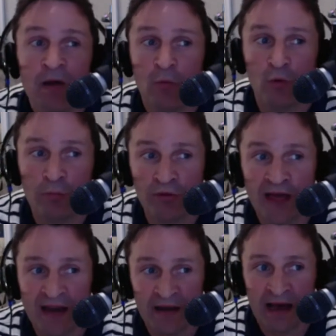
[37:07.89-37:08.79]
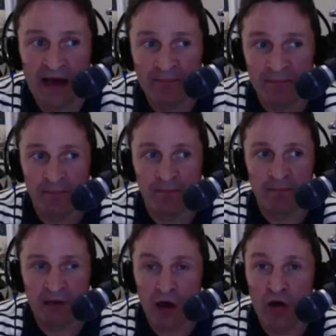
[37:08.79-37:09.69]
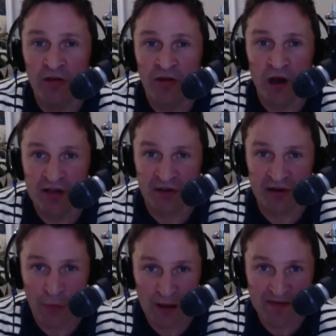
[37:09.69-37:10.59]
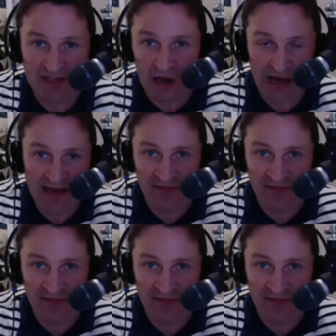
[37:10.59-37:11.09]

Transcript: We'll put that below the notes on our website.